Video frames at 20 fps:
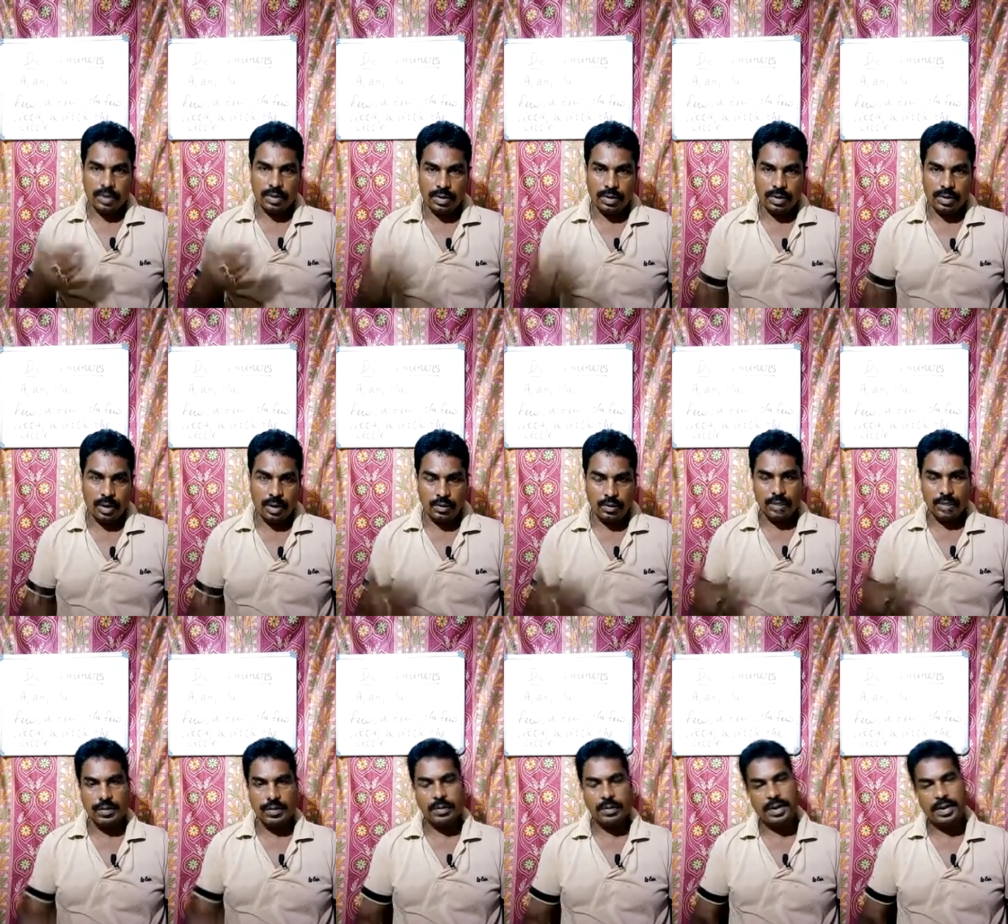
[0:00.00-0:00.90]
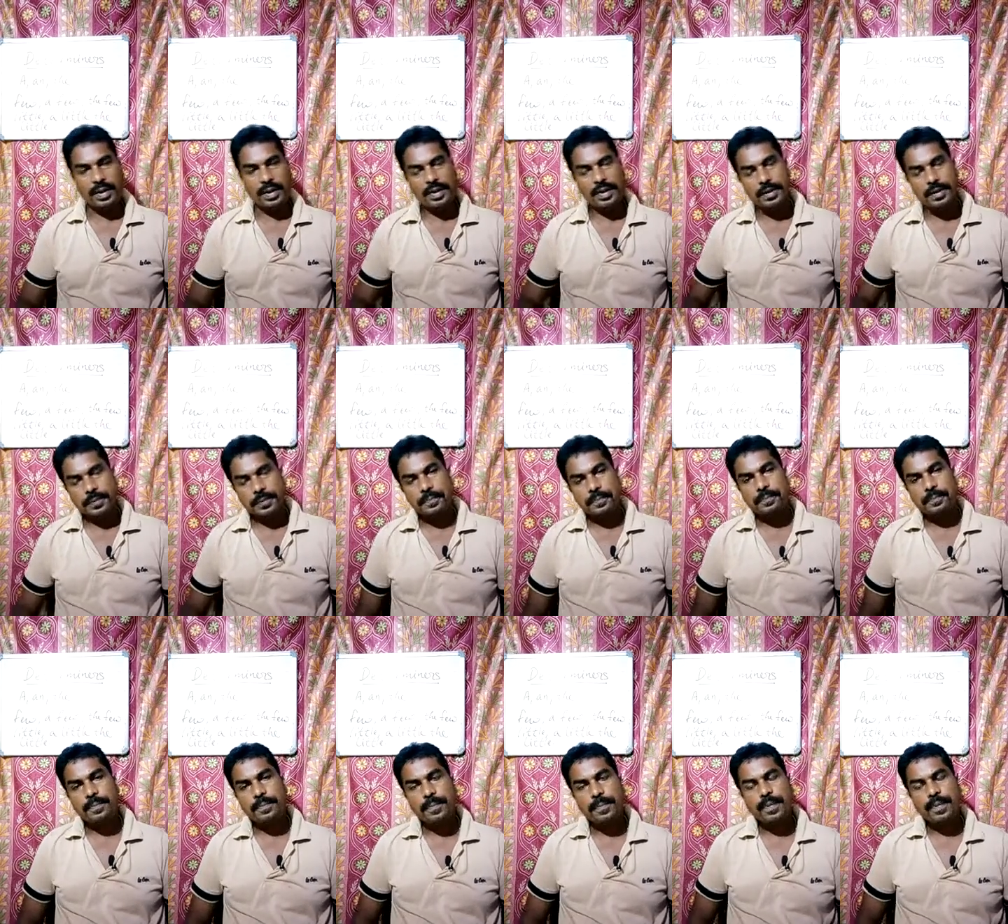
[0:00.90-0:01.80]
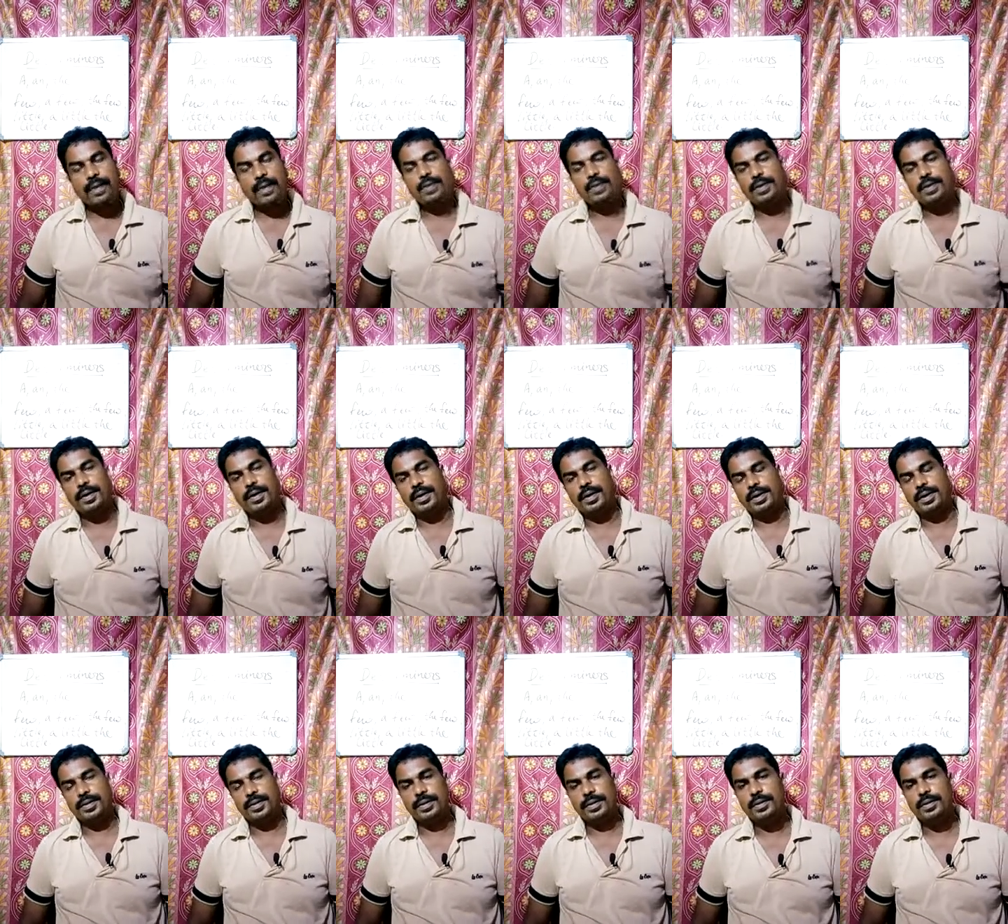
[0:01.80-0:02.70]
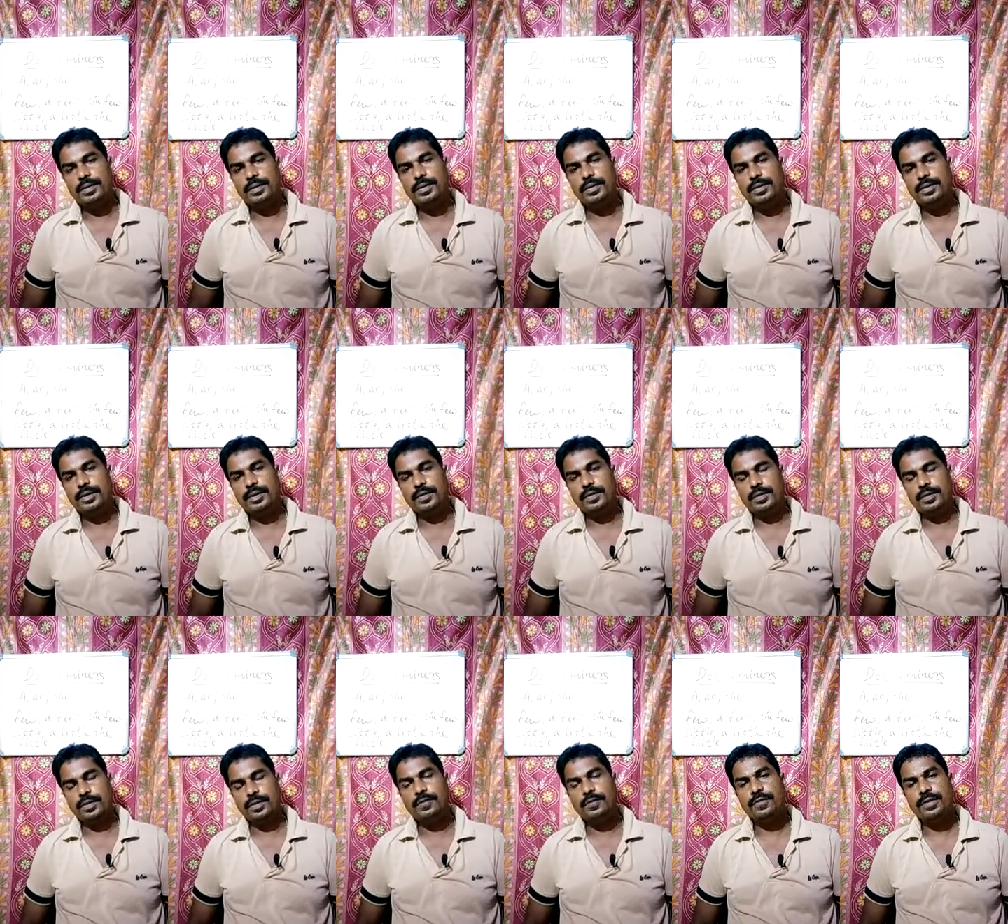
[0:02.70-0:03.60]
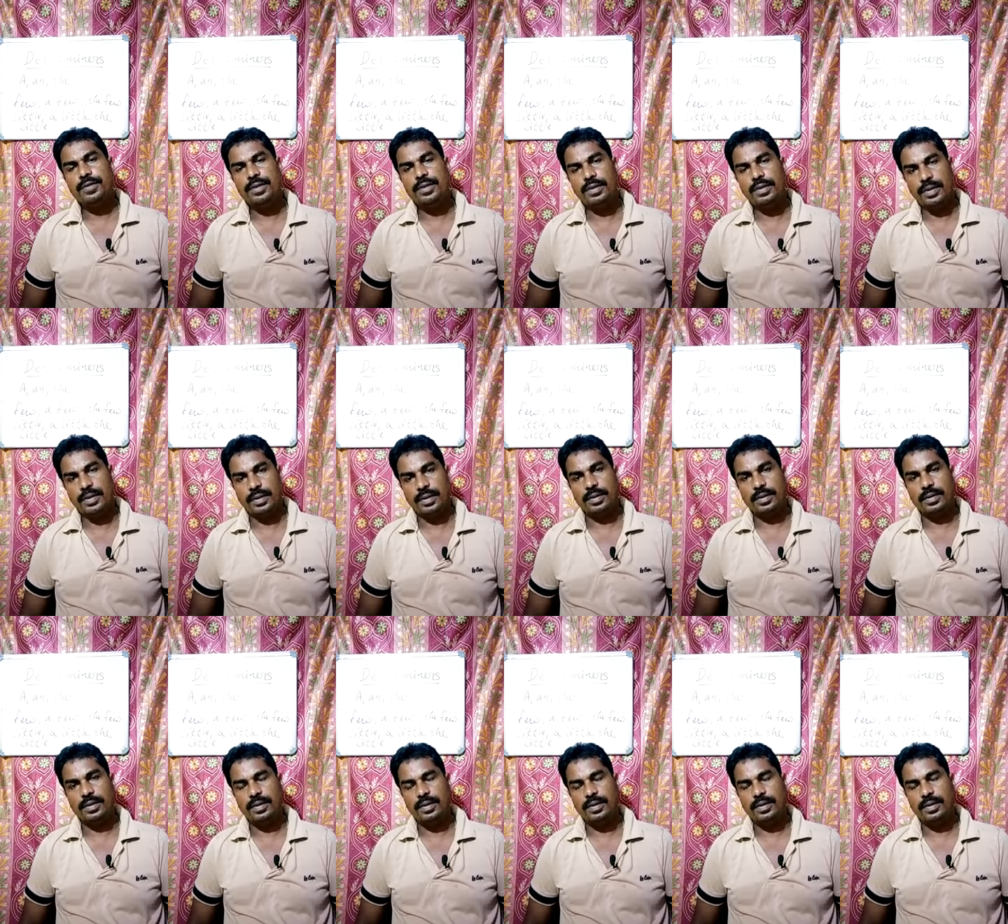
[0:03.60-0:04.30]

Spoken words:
now it will be clear regarding the use of the.